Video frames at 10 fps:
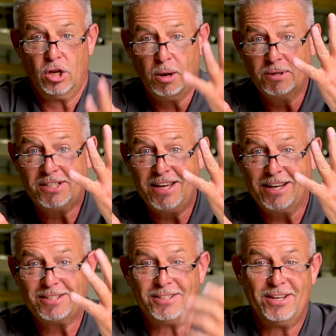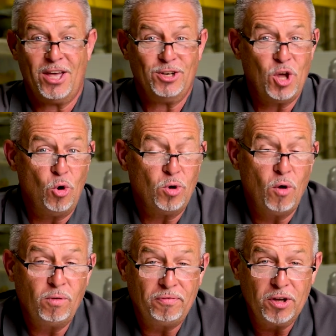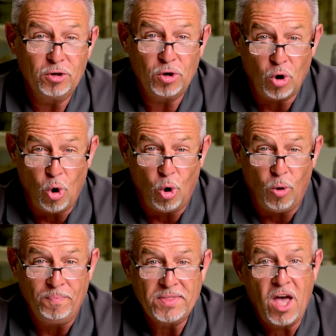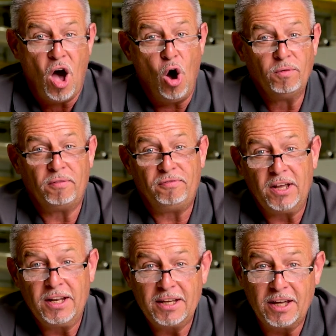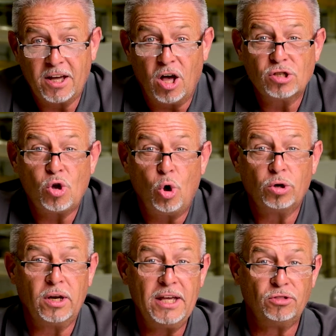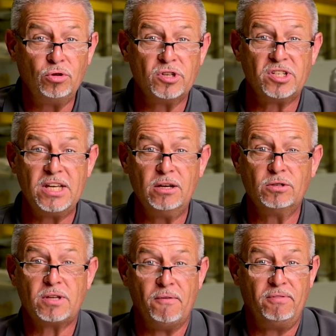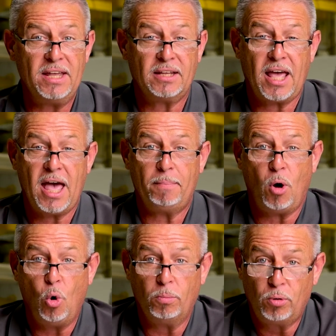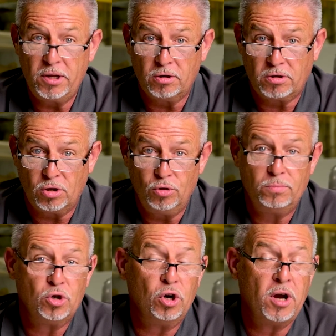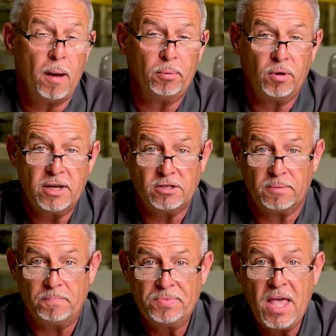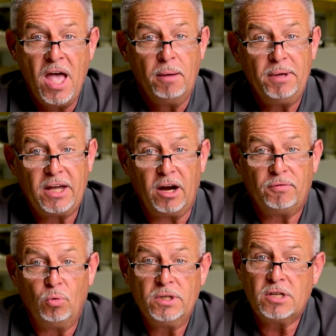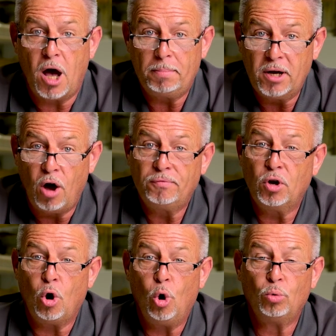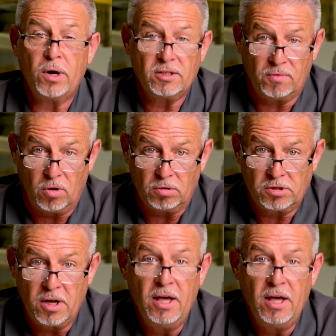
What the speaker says: Number 6, don't overfill your oil. Overfilling can cause oil to leak through the seals, vent cap, or breather tube during operation. Be careful when topping off your oil reservoirs.